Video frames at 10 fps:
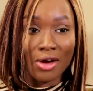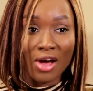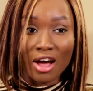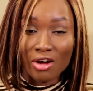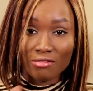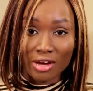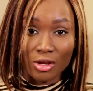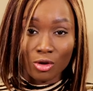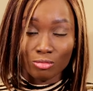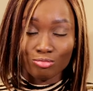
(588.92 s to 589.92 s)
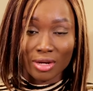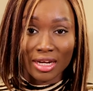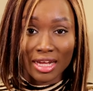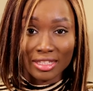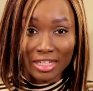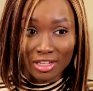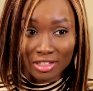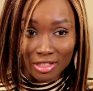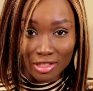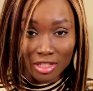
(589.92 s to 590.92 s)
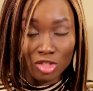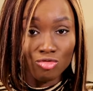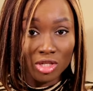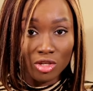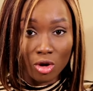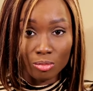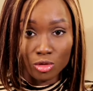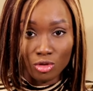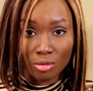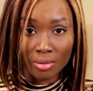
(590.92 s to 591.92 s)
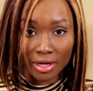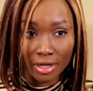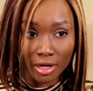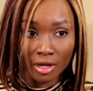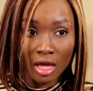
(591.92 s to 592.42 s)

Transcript: Now, however your partner takes it is really up to your partner.